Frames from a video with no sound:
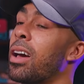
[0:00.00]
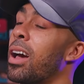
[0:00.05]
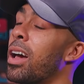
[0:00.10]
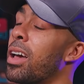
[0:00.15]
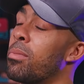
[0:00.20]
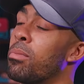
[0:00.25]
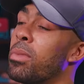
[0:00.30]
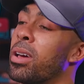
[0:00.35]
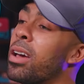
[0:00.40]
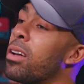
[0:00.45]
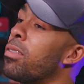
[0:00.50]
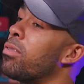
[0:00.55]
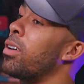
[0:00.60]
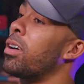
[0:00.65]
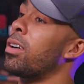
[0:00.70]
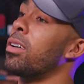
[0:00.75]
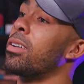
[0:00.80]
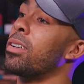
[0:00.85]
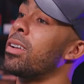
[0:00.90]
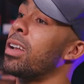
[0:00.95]
time
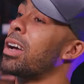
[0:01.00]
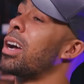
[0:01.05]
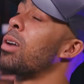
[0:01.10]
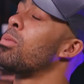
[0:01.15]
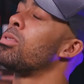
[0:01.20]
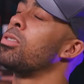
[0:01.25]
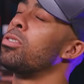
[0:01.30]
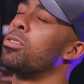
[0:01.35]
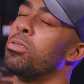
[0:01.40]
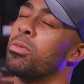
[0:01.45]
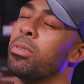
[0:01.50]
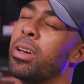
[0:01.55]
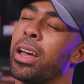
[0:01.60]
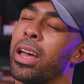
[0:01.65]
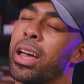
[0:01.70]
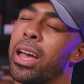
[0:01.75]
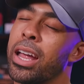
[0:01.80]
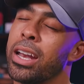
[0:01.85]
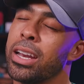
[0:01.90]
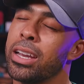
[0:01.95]
ever. Like I would do
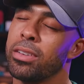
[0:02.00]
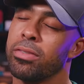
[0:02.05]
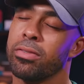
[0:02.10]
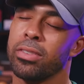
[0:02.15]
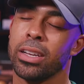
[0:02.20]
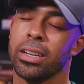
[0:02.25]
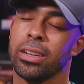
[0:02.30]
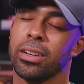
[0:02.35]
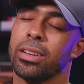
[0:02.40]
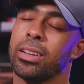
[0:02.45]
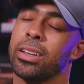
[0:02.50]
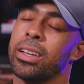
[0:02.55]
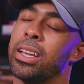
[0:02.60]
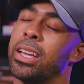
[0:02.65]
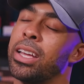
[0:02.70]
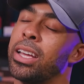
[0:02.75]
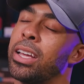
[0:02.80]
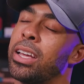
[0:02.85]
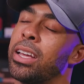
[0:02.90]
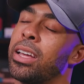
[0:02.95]
anything
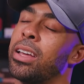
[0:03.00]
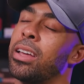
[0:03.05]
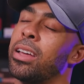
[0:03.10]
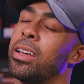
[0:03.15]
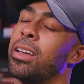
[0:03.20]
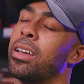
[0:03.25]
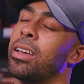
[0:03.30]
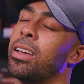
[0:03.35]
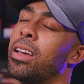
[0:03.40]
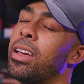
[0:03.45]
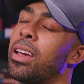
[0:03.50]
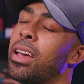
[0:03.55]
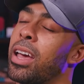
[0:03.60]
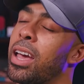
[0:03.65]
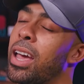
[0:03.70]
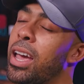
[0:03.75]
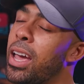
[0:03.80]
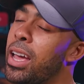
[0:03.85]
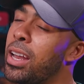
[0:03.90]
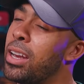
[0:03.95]

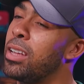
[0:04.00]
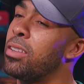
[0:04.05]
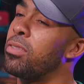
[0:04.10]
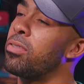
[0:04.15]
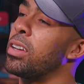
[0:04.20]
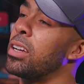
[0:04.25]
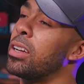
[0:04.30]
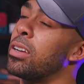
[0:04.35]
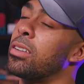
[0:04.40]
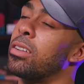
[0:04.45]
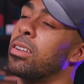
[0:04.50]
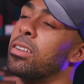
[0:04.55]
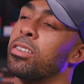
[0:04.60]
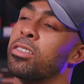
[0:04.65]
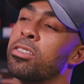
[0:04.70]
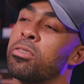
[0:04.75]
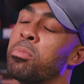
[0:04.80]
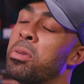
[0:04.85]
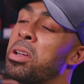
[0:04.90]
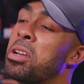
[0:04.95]
to
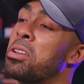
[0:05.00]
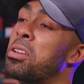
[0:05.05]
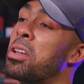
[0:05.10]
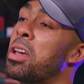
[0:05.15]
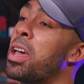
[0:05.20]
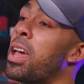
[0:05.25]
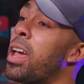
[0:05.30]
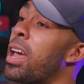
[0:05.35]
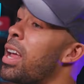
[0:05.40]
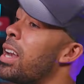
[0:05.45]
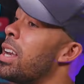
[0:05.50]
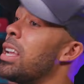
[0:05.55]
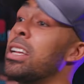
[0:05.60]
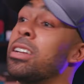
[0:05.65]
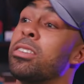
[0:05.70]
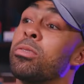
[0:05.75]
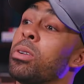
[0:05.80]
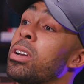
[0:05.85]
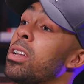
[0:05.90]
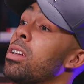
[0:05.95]
just spend
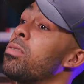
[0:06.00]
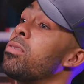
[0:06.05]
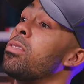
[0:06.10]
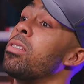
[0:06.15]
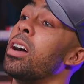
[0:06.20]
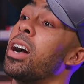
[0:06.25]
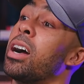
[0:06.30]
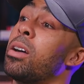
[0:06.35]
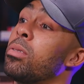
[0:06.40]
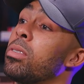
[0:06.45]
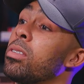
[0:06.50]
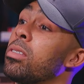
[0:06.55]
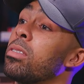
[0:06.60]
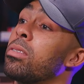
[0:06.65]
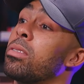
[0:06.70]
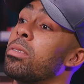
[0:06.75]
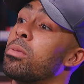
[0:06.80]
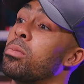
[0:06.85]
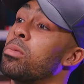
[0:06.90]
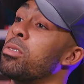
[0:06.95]
any 24
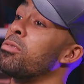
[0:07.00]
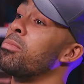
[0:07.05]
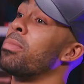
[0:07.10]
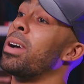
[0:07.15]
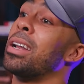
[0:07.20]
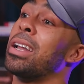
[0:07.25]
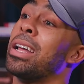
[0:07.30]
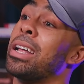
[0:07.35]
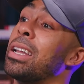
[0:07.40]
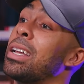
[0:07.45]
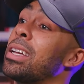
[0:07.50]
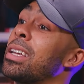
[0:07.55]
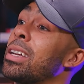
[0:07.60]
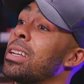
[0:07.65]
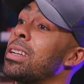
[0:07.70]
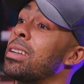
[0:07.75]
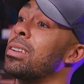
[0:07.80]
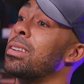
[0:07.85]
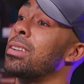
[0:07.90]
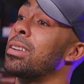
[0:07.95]
hours with my nan
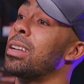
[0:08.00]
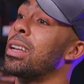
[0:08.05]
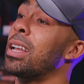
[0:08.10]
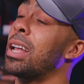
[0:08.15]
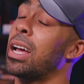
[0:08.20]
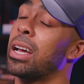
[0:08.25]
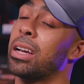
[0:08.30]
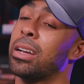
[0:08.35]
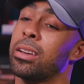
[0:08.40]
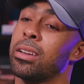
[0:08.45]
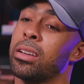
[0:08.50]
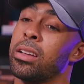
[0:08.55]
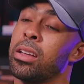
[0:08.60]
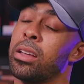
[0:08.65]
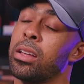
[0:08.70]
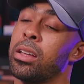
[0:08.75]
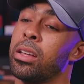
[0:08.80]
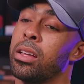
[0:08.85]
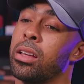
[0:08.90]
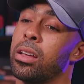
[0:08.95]
again. Like
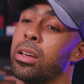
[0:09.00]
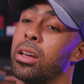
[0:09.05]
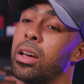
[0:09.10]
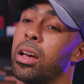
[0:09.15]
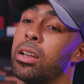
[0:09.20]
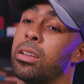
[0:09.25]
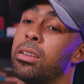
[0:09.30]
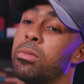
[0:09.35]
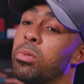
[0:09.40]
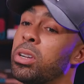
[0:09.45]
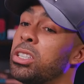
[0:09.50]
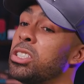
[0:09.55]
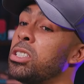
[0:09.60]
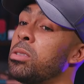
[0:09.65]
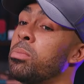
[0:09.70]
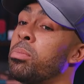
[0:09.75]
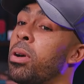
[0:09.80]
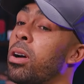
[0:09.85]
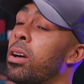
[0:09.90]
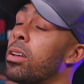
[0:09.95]

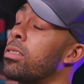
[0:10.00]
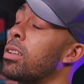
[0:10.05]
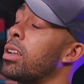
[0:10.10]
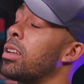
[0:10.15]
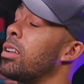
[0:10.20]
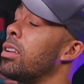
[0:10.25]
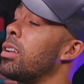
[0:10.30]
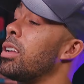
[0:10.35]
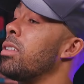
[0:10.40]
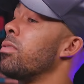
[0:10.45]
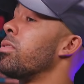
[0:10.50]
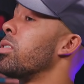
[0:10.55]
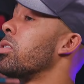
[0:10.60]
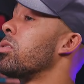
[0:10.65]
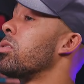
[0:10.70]
when she passed, I didn't